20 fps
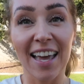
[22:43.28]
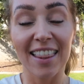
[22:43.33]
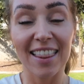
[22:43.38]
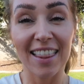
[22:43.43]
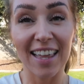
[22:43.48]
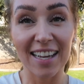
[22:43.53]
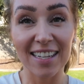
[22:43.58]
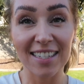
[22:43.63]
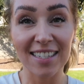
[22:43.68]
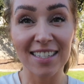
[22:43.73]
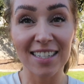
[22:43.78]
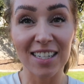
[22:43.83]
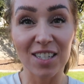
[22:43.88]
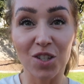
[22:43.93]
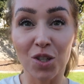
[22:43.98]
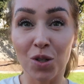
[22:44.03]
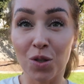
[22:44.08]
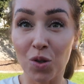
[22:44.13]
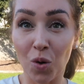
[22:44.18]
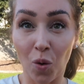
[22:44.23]
this
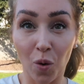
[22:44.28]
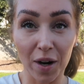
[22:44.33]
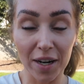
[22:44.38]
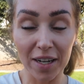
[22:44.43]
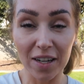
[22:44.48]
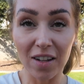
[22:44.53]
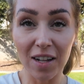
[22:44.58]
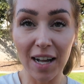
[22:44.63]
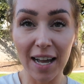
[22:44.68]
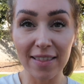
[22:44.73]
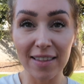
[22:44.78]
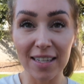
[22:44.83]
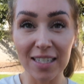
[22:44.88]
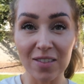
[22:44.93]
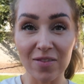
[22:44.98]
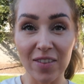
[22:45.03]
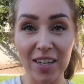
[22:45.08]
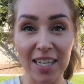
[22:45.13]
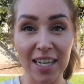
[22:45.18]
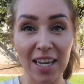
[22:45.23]
tutorial and this
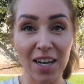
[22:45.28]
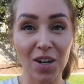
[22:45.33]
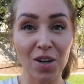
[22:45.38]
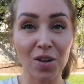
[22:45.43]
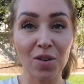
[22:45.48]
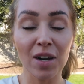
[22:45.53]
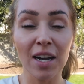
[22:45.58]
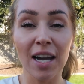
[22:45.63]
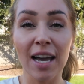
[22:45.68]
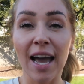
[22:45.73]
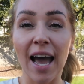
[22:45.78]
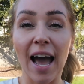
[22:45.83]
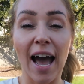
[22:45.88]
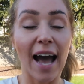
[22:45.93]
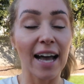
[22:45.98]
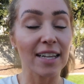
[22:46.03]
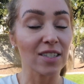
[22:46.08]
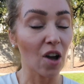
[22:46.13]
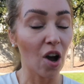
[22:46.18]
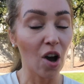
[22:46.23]
video.
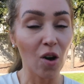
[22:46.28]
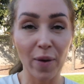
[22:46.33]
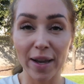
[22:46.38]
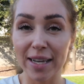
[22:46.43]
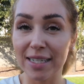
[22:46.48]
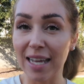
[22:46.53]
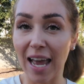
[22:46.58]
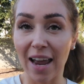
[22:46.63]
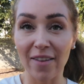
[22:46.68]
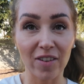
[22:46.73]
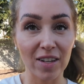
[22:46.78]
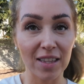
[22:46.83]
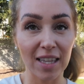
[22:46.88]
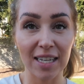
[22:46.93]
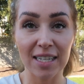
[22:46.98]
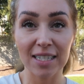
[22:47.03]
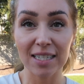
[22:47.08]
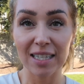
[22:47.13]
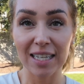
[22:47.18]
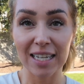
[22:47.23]
As always,
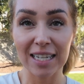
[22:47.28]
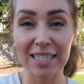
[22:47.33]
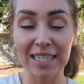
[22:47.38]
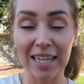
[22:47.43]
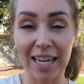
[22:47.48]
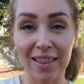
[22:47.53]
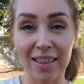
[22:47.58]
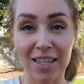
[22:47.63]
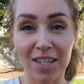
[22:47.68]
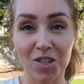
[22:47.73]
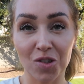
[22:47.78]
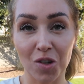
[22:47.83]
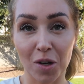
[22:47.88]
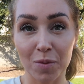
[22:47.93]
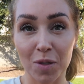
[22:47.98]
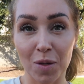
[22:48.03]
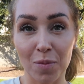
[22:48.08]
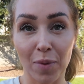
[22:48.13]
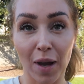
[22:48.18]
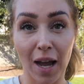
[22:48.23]
everything is linked in the
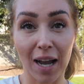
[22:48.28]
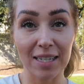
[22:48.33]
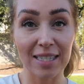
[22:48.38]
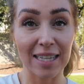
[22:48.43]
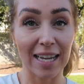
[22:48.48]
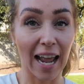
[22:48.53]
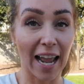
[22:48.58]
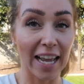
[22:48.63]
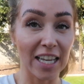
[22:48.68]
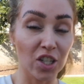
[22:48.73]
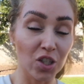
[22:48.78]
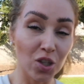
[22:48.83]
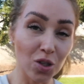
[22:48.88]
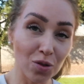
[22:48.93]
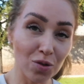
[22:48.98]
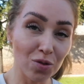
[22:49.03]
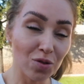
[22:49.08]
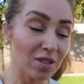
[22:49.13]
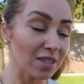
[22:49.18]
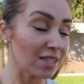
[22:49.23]
description box that I
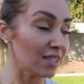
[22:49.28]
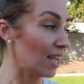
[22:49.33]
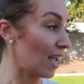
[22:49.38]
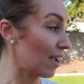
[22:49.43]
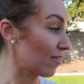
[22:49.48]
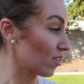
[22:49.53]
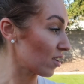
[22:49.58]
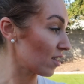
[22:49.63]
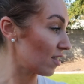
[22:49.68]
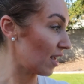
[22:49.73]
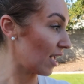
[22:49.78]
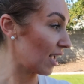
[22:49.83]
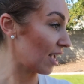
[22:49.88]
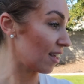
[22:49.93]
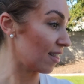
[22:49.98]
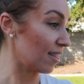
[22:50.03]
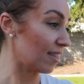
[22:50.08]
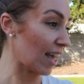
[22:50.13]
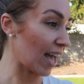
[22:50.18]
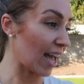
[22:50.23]
used.
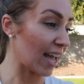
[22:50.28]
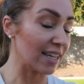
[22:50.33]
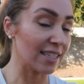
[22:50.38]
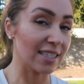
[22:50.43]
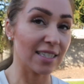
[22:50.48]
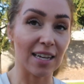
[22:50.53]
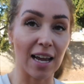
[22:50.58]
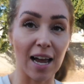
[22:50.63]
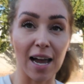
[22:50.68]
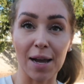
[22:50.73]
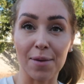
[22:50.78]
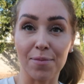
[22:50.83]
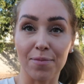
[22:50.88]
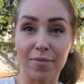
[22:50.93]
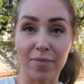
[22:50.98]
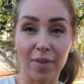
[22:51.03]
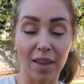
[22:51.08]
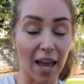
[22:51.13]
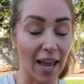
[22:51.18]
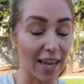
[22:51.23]
Everything that
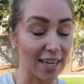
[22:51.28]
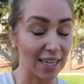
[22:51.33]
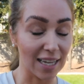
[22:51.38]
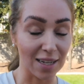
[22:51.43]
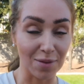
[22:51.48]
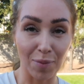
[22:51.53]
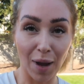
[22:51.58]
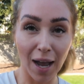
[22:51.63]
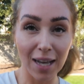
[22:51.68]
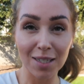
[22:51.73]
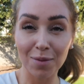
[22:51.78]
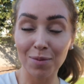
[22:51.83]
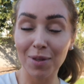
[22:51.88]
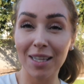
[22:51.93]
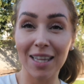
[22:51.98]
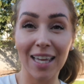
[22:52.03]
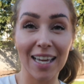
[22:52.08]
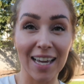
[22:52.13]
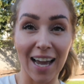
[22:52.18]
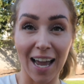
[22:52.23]
I can possibly
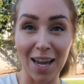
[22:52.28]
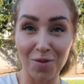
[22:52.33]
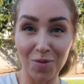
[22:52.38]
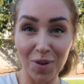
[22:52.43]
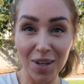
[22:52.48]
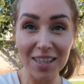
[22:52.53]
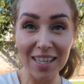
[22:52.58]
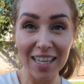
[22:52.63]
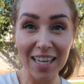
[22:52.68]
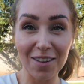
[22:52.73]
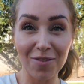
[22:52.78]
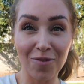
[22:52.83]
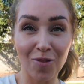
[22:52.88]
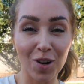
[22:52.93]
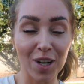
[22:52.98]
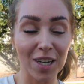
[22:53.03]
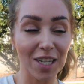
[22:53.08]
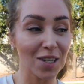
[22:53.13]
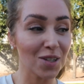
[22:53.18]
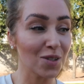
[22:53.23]
link, I will link
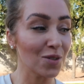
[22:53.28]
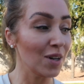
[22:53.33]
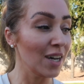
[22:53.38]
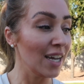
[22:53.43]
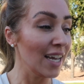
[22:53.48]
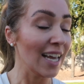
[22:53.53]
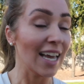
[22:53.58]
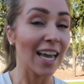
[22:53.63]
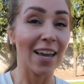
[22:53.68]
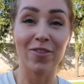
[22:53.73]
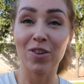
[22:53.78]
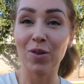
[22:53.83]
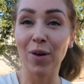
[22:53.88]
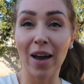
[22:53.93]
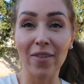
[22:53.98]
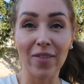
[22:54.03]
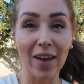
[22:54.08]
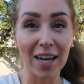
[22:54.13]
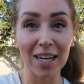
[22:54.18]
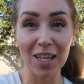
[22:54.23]
for you. If you
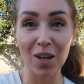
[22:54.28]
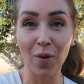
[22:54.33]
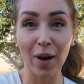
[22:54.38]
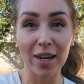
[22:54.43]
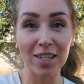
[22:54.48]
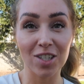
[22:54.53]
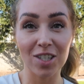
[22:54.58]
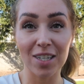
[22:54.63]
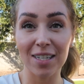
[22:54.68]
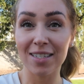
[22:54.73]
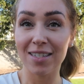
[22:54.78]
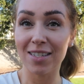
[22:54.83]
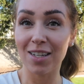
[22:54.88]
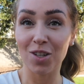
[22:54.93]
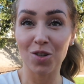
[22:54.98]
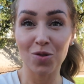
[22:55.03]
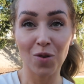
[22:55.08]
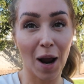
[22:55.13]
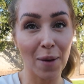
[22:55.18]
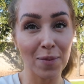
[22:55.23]
have any questions,
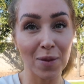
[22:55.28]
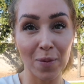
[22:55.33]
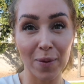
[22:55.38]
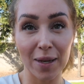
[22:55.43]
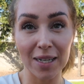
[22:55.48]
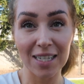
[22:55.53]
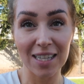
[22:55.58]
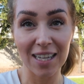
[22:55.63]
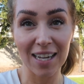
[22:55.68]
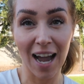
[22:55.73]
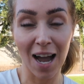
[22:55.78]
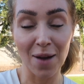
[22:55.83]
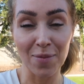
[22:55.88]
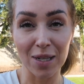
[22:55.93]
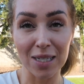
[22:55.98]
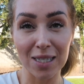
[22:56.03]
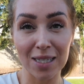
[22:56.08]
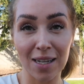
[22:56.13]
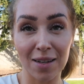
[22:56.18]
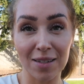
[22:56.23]
drop them into the
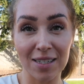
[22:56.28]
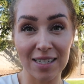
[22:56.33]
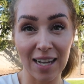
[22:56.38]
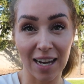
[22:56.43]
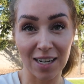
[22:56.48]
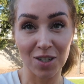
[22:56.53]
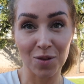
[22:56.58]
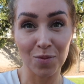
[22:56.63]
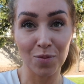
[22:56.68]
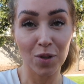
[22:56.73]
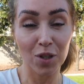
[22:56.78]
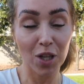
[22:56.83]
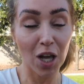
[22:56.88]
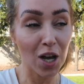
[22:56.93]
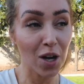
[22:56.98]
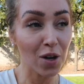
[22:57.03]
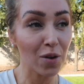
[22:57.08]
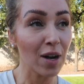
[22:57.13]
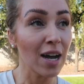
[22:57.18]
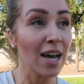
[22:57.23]
comments section
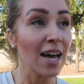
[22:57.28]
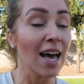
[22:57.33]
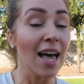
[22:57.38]
below.